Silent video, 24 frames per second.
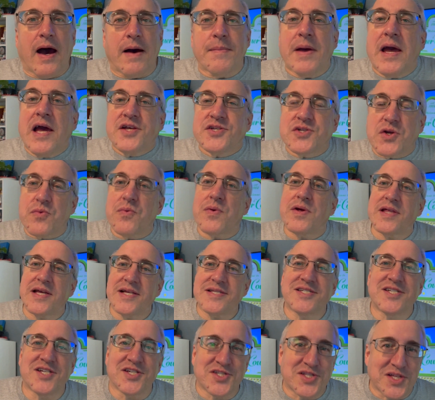So really,
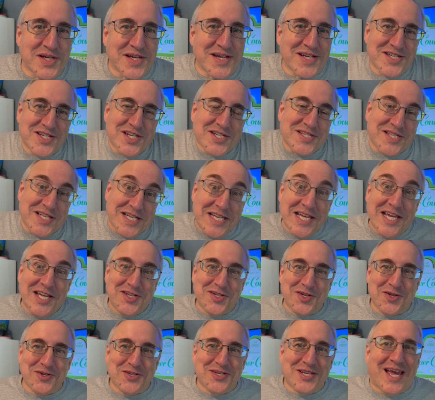it's just the
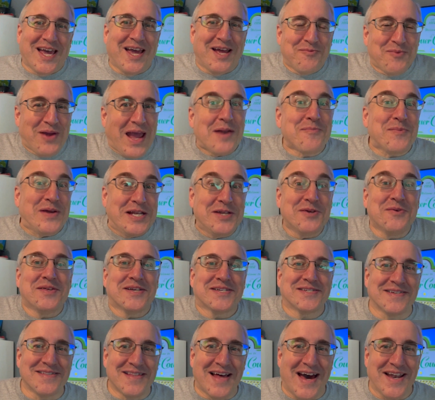teachers, and we do
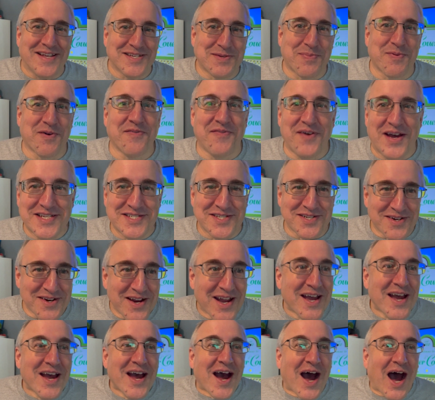this a lot as a professor.
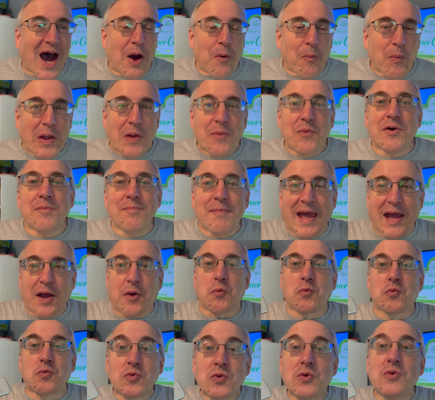We will make
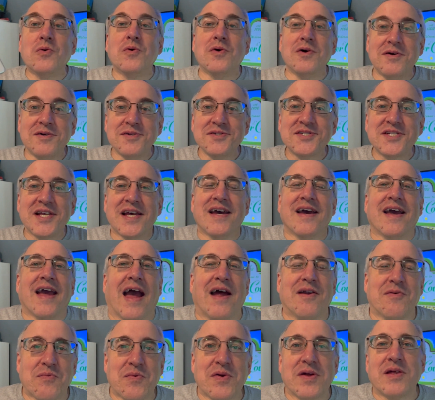rules,
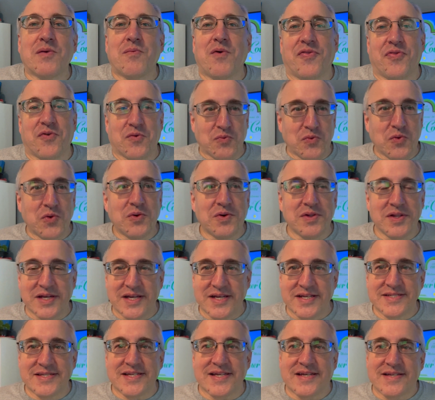and really, what the rule
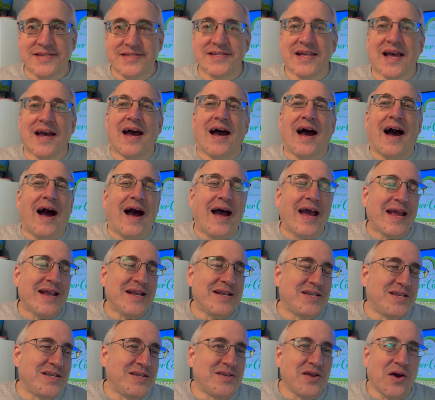is
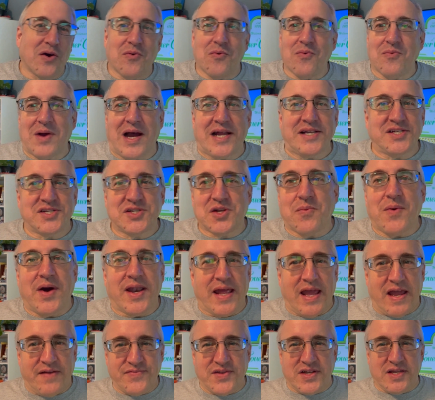I just don't want to
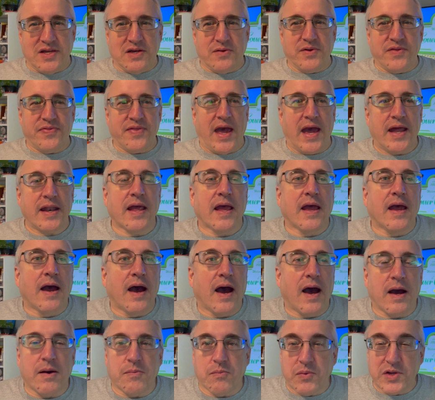have to deal with that.
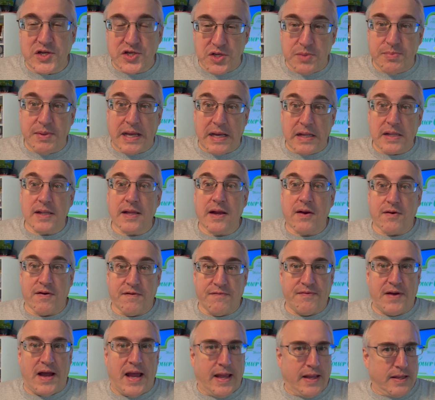We should be
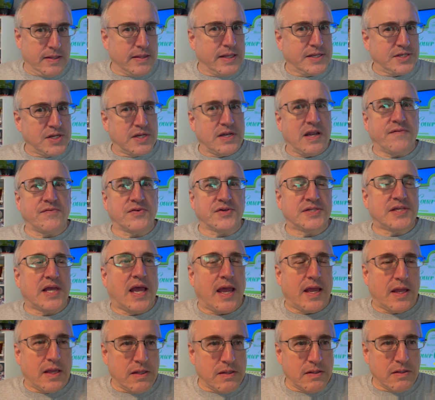clarifying. They should never
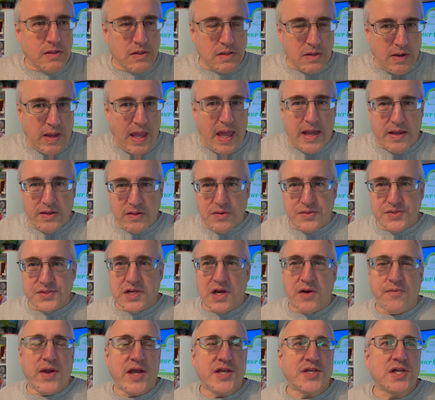say you can't use
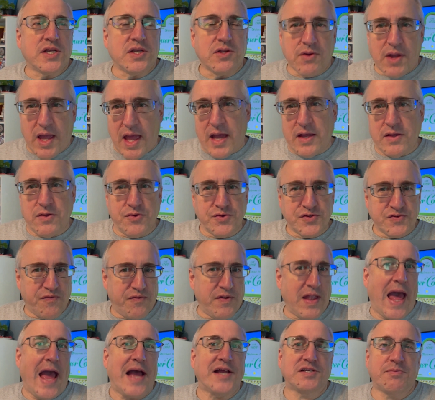narration, you can't use
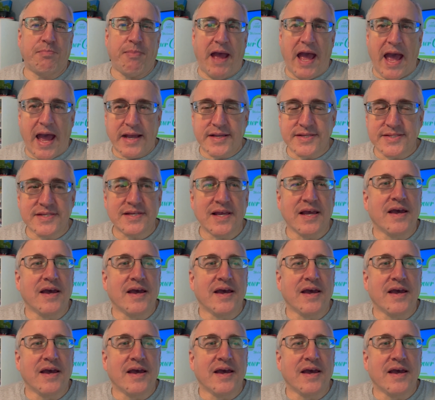flashbacks,